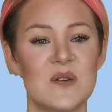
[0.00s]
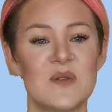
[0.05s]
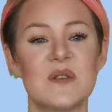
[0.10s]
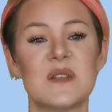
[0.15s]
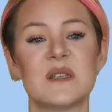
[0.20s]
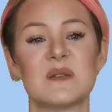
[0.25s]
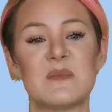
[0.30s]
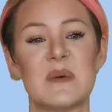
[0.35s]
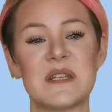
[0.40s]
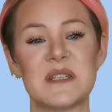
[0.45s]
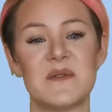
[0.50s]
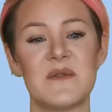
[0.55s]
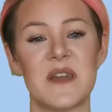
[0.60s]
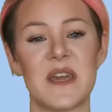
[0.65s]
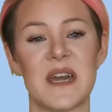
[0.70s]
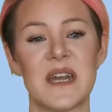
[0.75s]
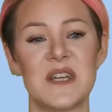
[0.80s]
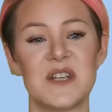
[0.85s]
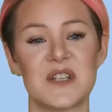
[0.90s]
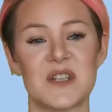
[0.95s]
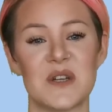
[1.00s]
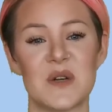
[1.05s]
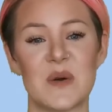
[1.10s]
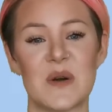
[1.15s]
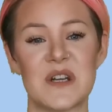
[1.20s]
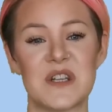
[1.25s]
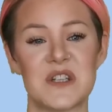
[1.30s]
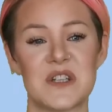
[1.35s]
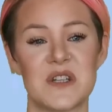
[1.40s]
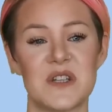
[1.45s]
to the specification
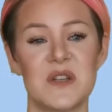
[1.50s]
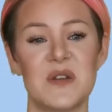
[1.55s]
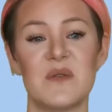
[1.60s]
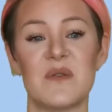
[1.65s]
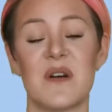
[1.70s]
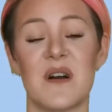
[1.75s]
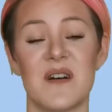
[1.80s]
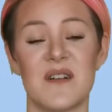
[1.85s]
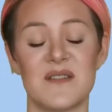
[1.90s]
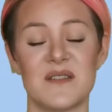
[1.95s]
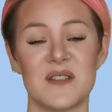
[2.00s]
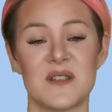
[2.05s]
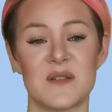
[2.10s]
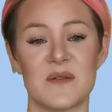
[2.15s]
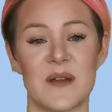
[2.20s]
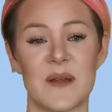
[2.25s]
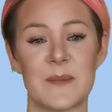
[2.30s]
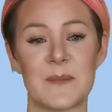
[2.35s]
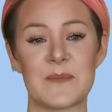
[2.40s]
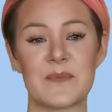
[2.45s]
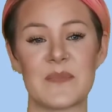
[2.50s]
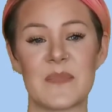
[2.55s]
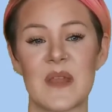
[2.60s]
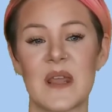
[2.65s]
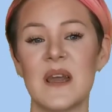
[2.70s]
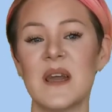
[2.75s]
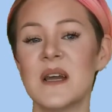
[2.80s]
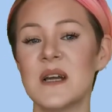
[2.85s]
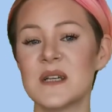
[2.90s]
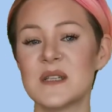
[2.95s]
question you are answering.
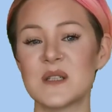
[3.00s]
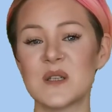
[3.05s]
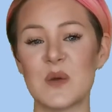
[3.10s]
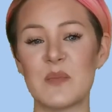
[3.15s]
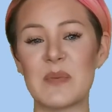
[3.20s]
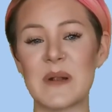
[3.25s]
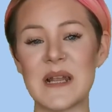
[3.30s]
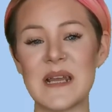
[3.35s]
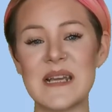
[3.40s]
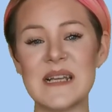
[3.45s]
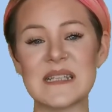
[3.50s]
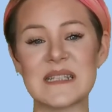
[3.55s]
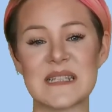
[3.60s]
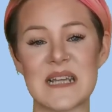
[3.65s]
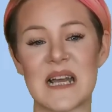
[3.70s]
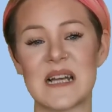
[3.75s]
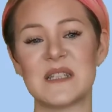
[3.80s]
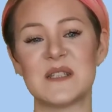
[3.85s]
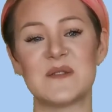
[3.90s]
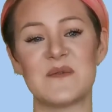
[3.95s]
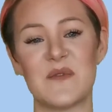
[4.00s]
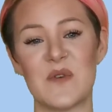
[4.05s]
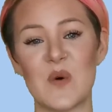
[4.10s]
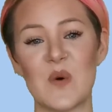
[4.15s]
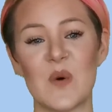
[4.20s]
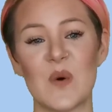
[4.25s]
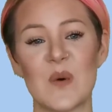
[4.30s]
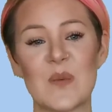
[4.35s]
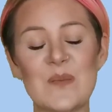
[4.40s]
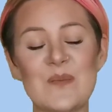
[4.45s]
So PLEA stands
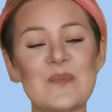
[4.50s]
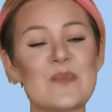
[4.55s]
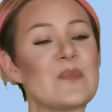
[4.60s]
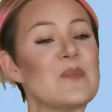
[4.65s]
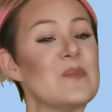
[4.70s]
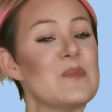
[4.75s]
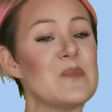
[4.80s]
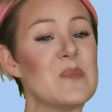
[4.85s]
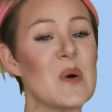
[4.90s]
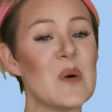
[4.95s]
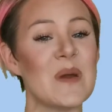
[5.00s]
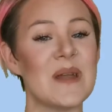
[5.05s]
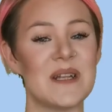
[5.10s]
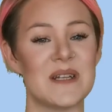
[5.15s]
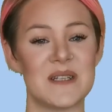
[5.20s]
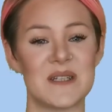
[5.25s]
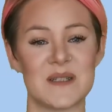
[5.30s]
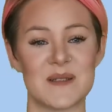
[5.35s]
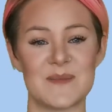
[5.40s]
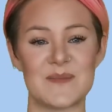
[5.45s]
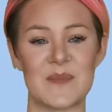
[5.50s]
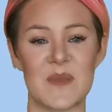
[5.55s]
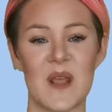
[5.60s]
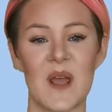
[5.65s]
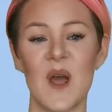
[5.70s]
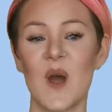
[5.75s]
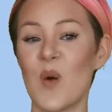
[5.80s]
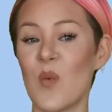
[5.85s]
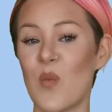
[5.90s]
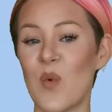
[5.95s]
for point.
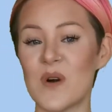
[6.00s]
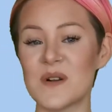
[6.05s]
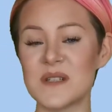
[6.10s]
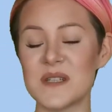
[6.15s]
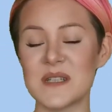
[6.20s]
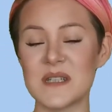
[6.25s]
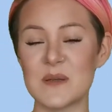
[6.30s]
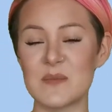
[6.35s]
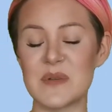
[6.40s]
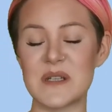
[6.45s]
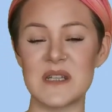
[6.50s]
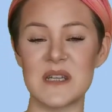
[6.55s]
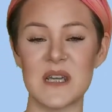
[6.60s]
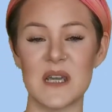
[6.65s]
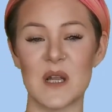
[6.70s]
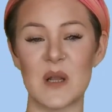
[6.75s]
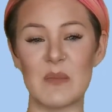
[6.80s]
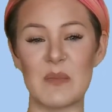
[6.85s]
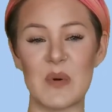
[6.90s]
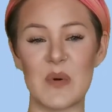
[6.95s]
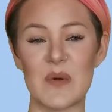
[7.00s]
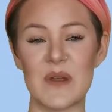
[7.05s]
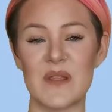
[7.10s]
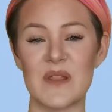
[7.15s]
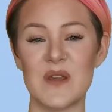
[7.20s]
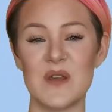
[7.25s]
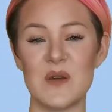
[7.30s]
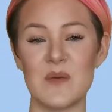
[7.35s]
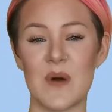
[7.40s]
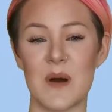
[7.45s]
What is the particular point
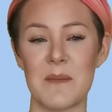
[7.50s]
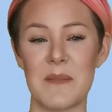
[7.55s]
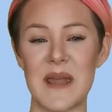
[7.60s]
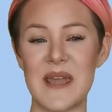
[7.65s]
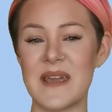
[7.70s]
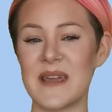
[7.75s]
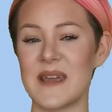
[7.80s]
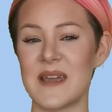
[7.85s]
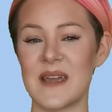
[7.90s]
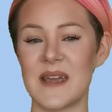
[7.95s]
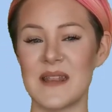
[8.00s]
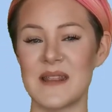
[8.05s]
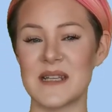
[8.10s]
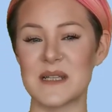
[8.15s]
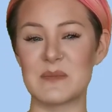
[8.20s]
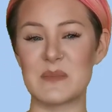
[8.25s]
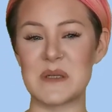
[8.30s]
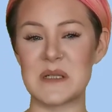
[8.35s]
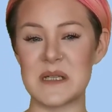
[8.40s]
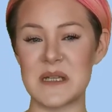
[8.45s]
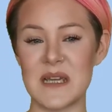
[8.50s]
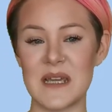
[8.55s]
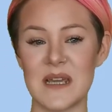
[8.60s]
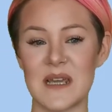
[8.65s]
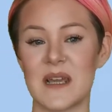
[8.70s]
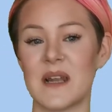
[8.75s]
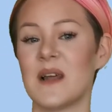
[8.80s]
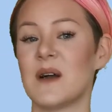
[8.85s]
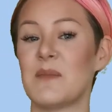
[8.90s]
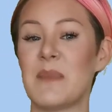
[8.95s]
that you are making in this
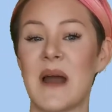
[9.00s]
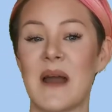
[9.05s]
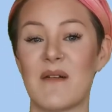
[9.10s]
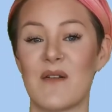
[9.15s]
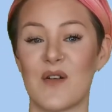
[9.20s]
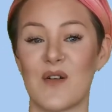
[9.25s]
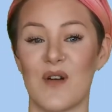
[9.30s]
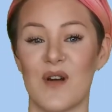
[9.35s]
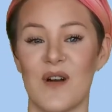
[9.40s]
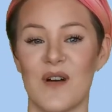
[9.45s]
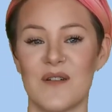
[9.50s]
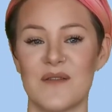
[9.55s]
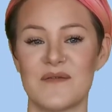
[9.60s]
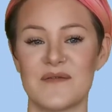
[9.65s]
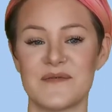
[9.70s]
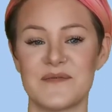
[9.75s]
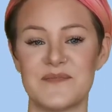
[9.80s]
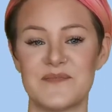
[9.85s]
particular paragraph?